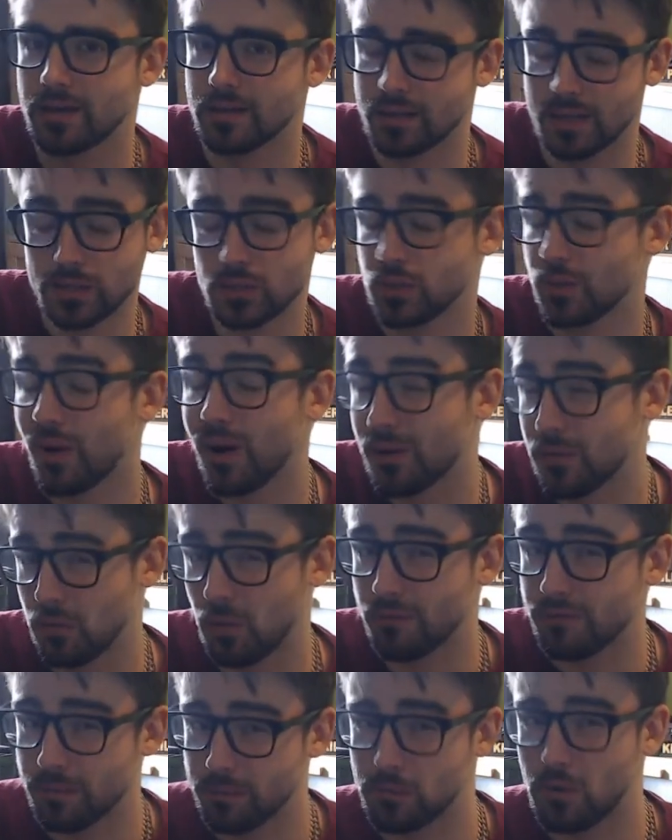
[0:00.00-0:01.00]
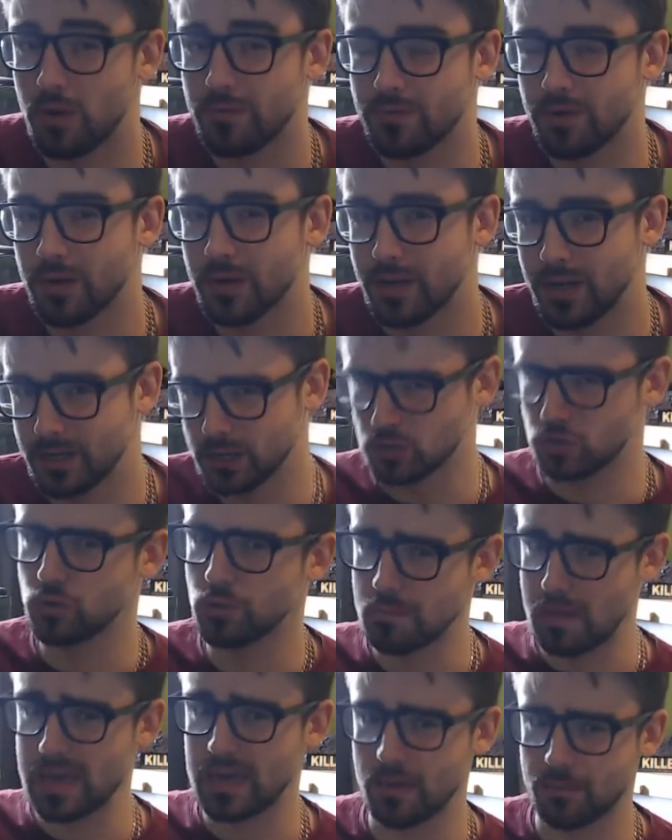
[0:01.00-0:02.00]
unless you are not for profit, is
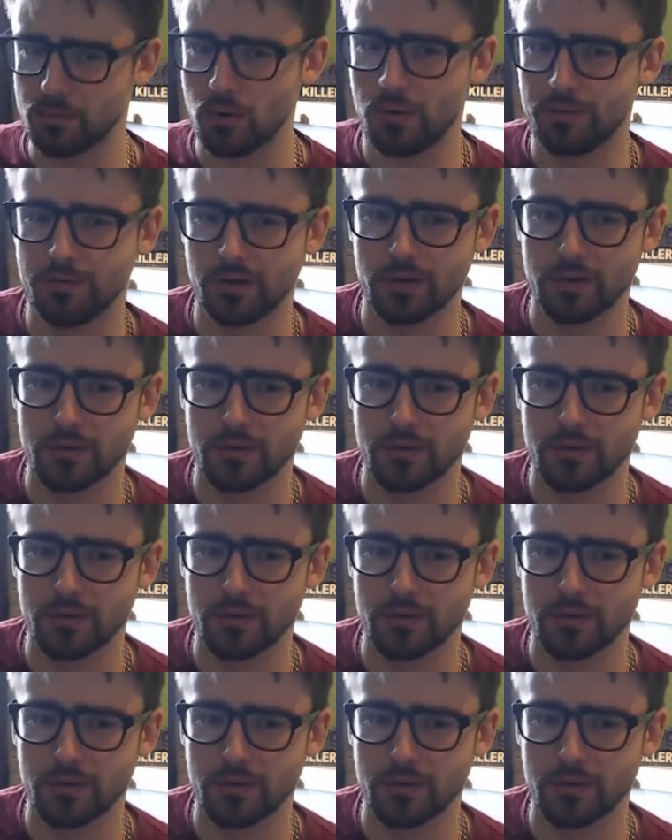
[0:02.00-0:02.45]
to make a profit.